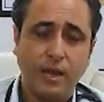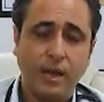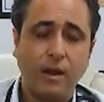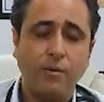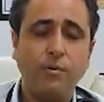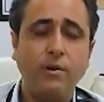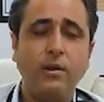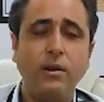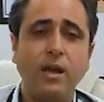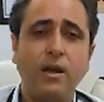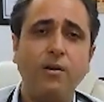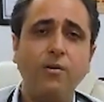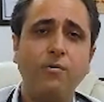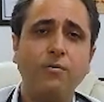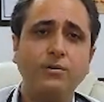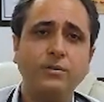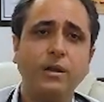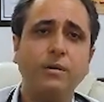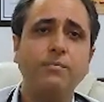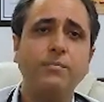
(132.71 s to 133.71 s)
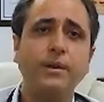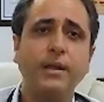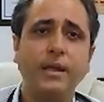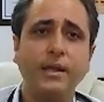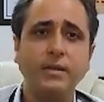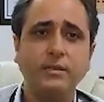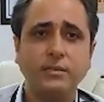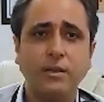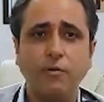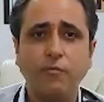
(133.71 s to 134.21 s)
I would love
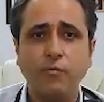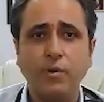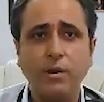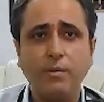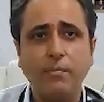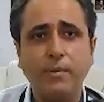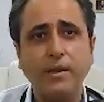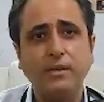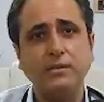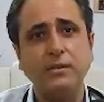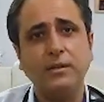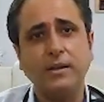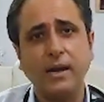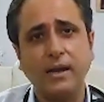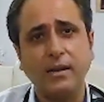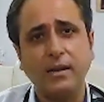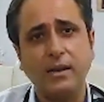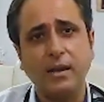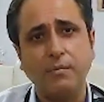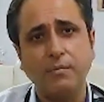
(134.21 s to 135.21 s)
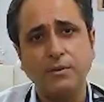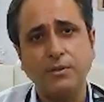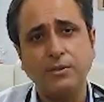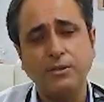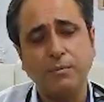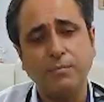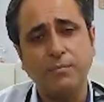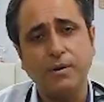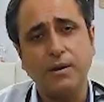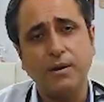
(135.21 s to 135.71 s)
someday someone makes a cath lab in
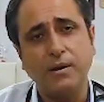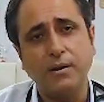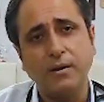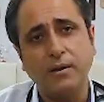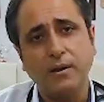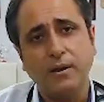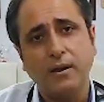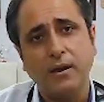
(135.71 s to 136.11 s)
Chamba,